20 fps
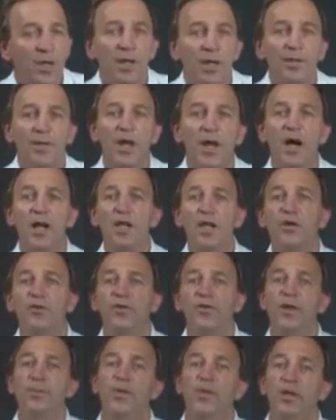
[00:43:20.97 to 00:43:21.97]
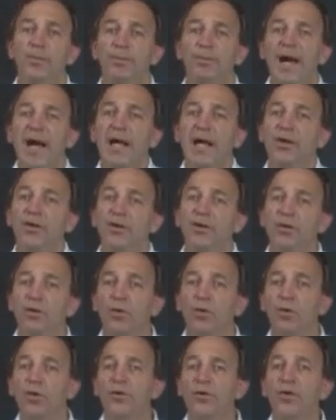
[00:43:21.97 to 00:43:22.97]
The iliotibial band,
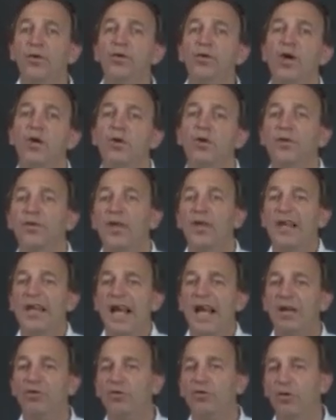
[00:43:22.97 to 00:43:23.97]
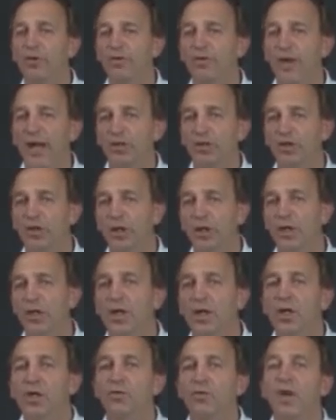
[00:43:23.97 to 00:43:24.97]
also known as the lateral fascia,
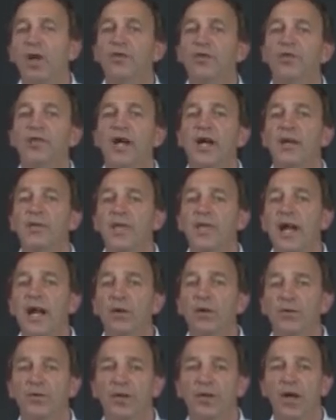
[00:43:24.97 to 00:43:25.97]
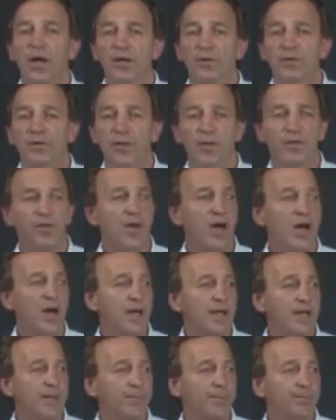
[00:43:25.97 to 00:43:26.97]
runs down the outside of the
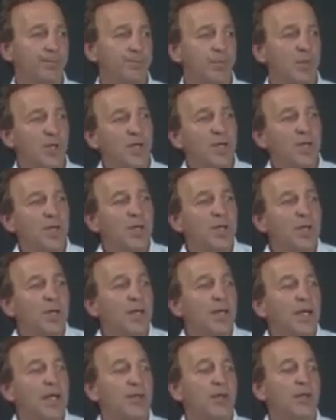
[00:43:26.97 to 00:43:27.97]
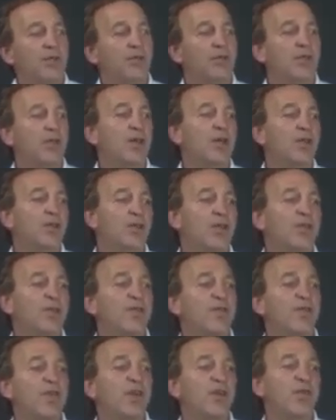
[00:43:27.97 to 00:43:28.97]
thigh. It inserts
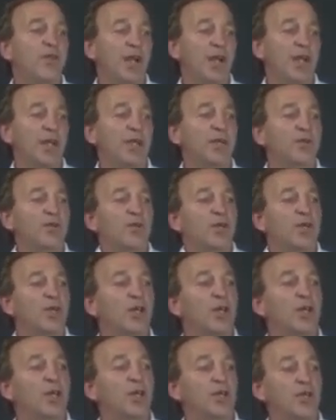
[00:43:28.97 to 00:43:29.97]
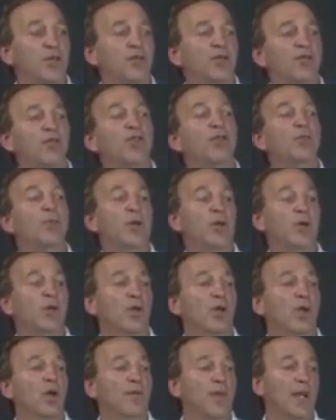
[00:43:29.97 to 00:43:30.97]
inferiorly to Gerdy's
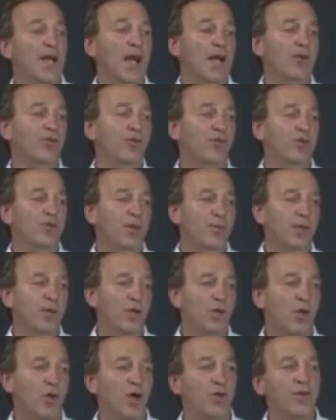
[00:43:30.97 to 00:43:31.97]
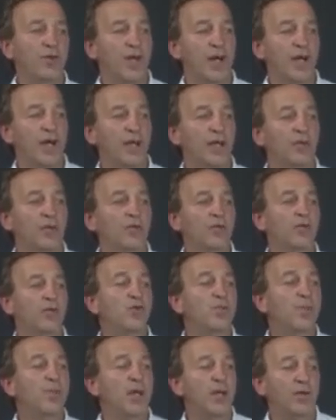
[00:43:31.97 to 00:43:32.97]
tubercle on the lateral tibial condyle and
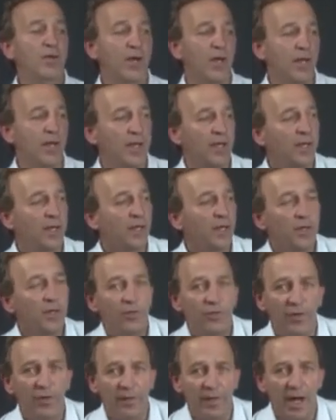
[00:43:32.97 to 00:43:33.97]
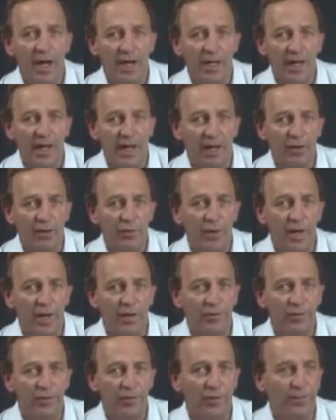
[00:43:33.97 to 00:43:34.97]
superiorly to the iliac
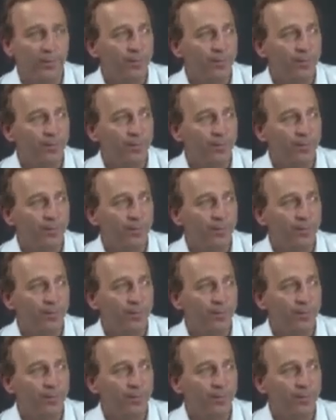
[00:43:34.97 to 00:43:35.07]
crest.